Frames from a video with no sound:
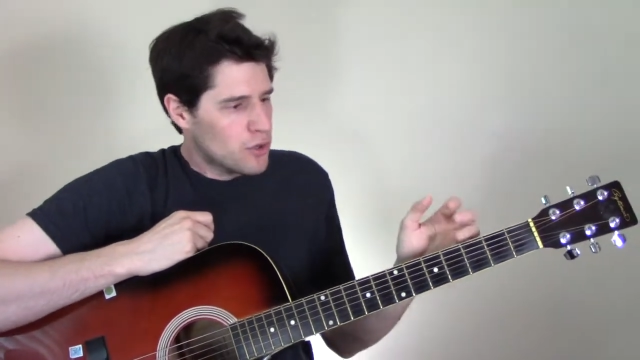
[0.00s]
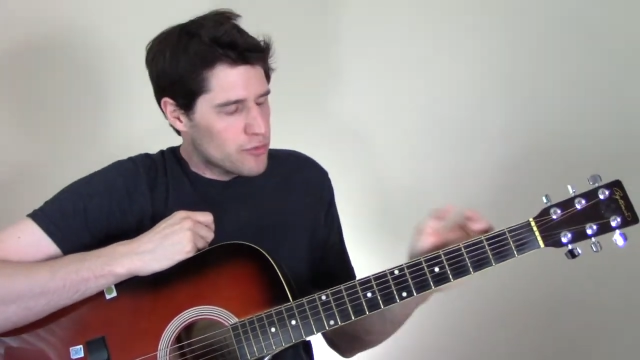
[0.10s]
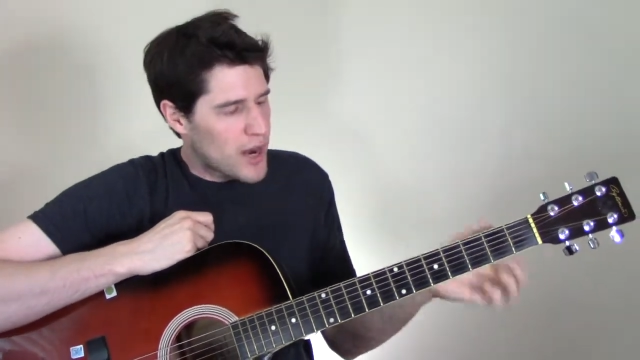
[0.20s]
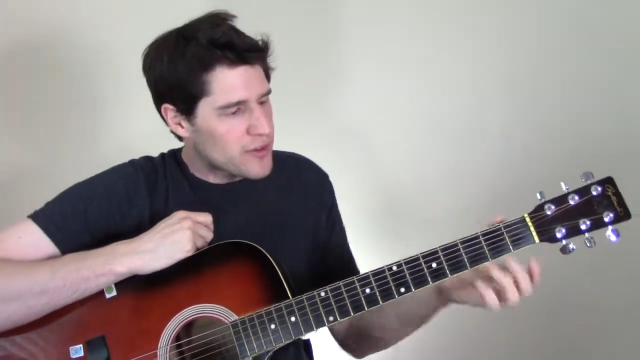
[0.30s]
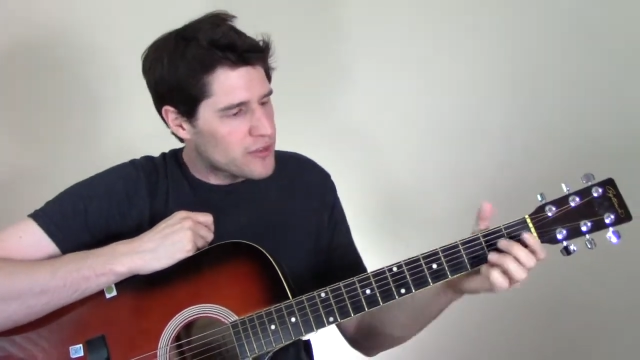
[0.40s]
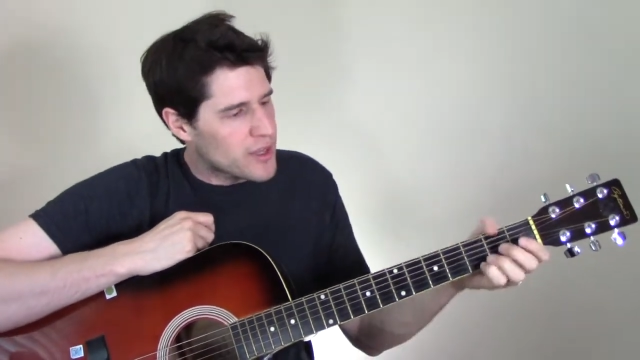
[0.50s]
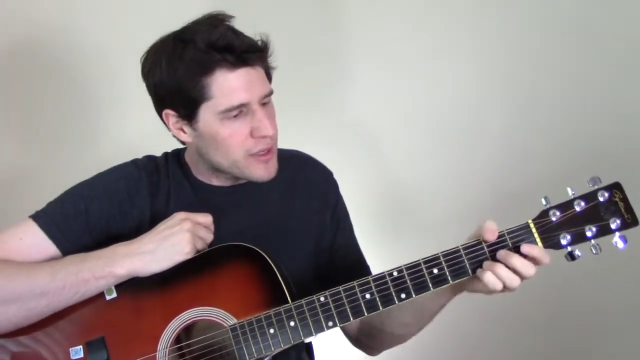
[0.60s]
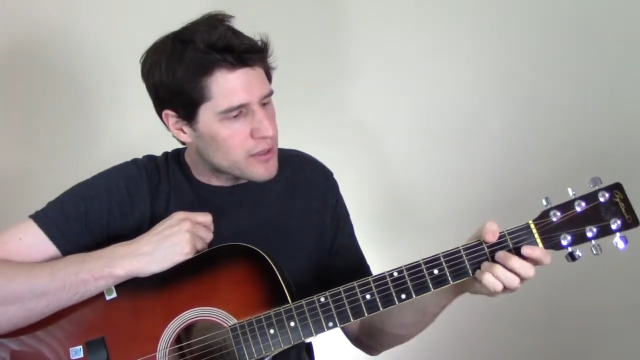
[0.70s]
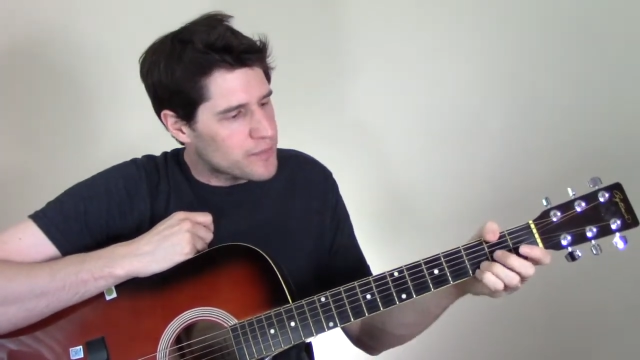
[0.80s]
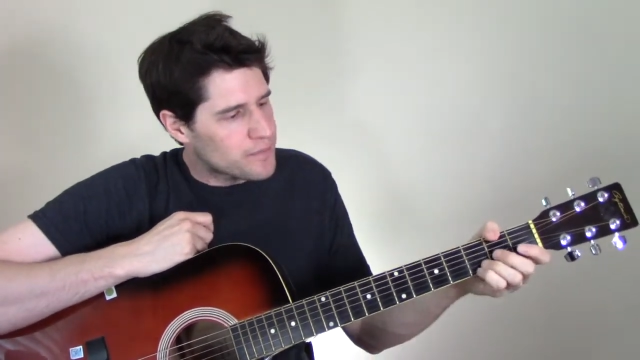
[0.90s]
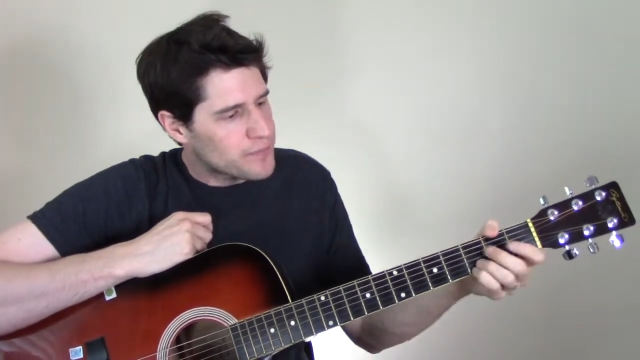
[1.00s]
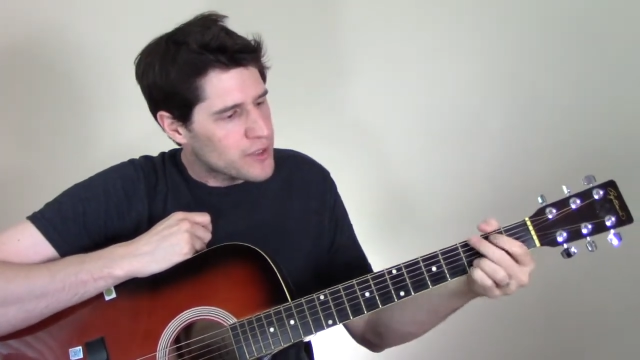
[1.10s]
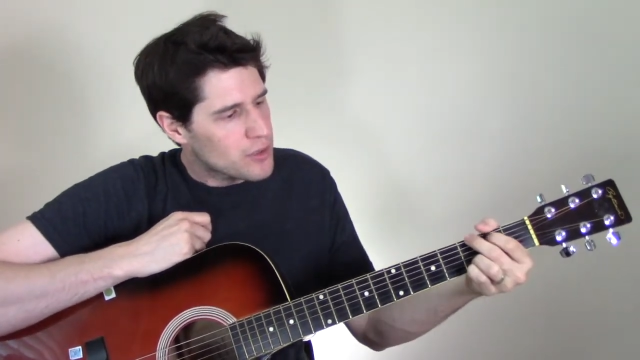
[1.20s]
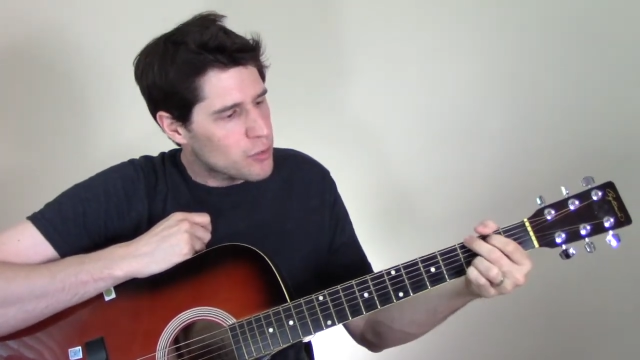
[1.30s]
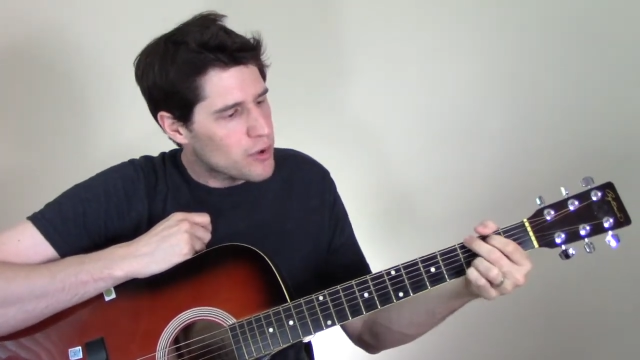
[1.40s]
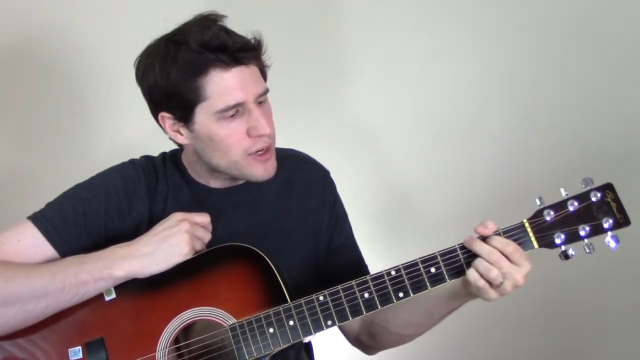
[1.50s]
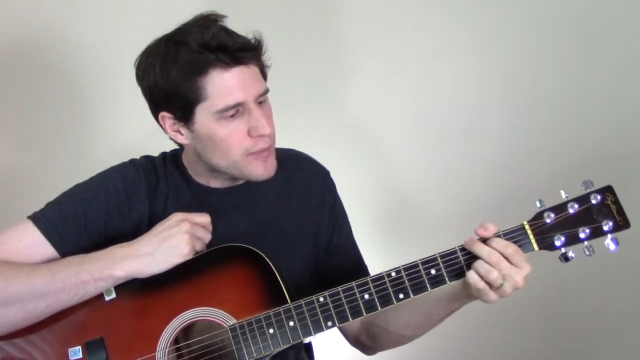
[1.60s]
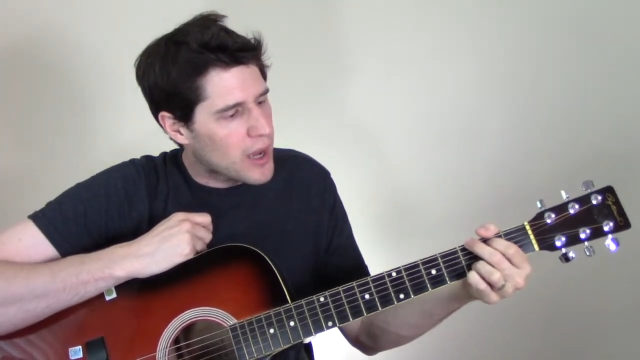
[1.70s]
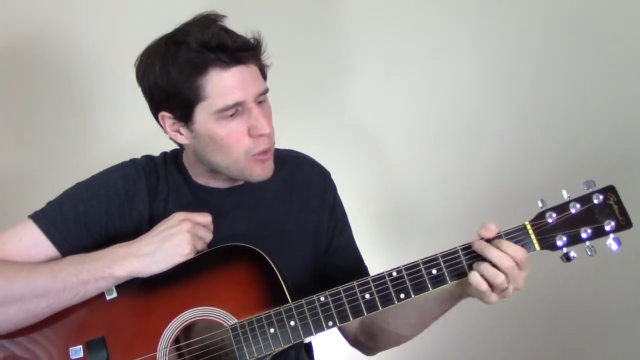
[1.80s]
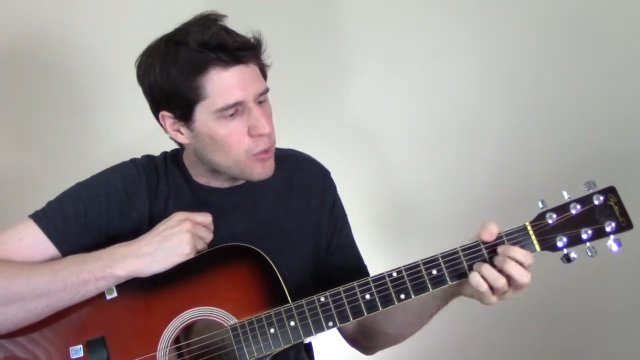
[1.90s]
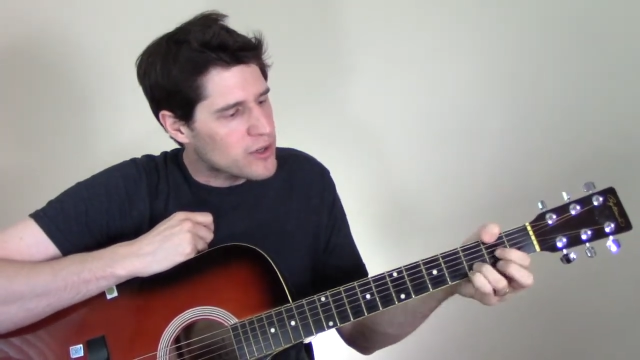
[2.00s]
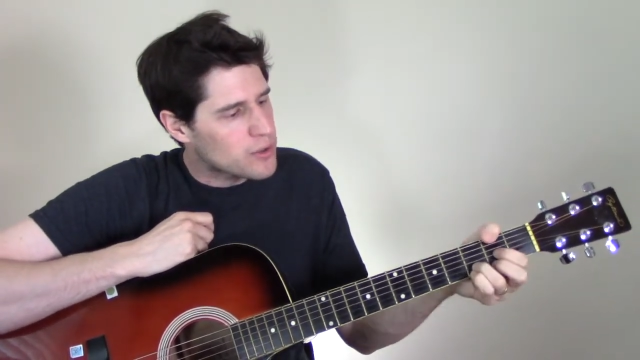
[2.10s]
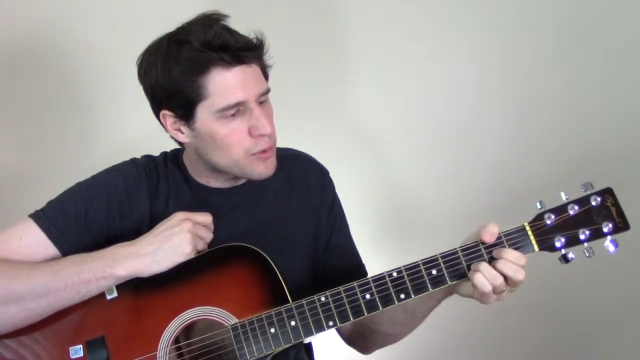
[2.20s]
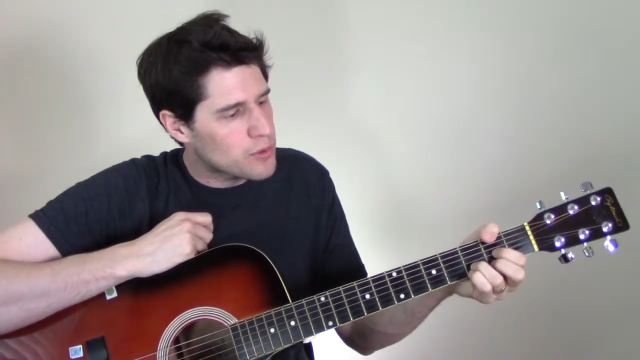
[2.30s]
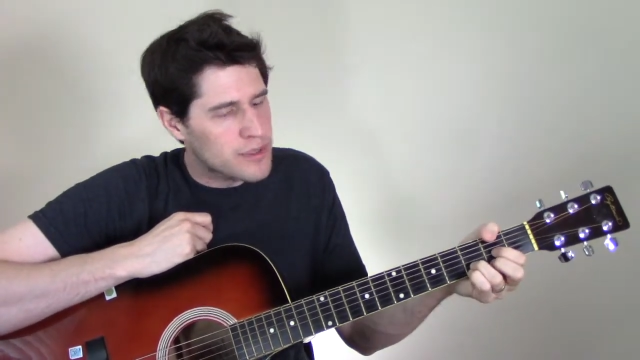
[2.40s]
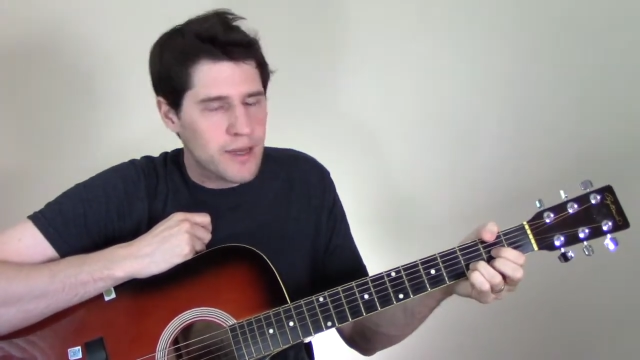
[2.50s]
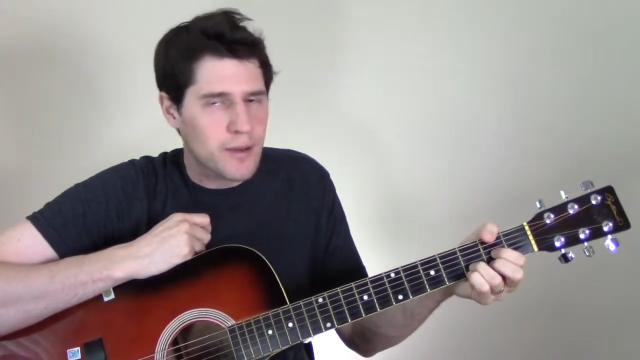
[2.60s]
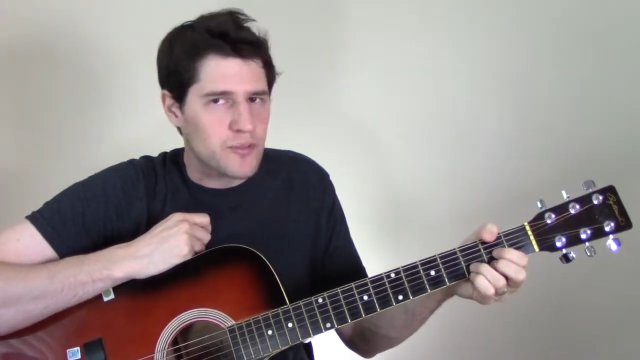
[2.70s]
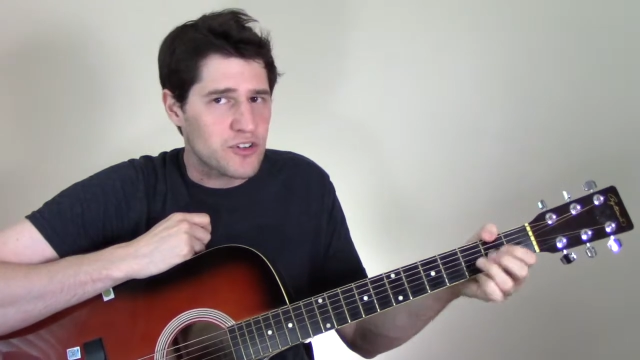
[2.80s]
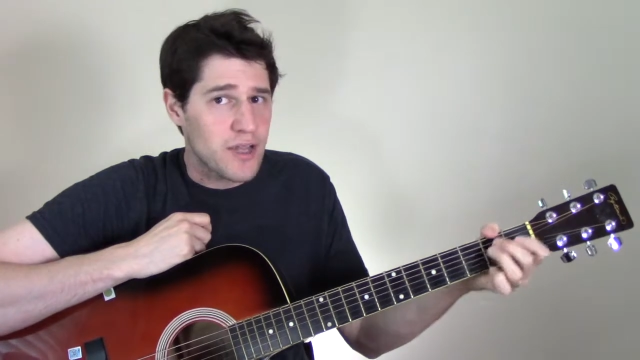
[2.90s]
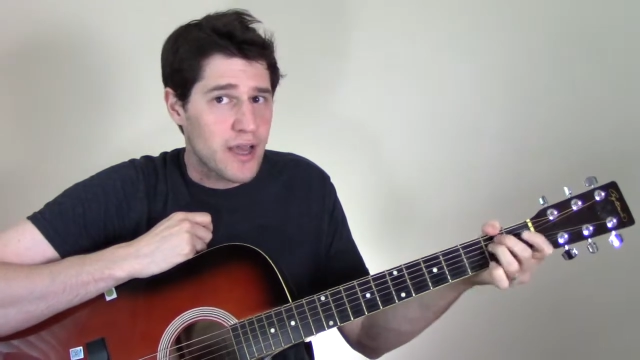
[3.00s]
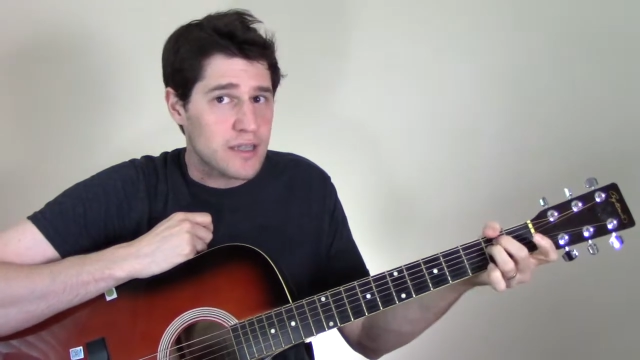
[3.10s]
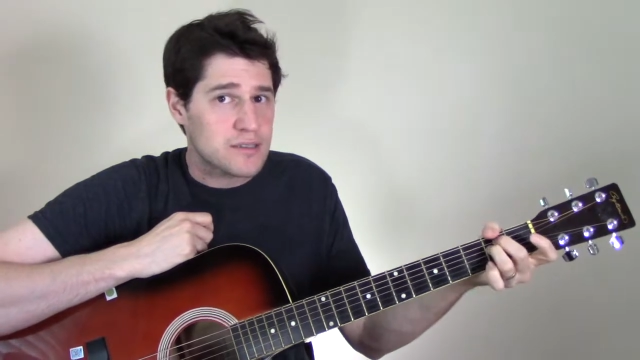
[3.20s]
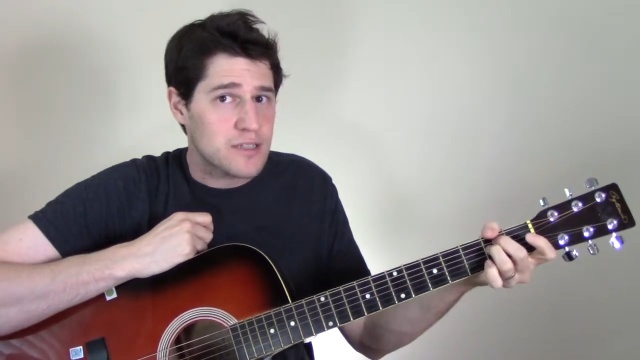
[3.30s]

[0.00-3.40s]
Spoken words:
rather than worry about what chord comes next,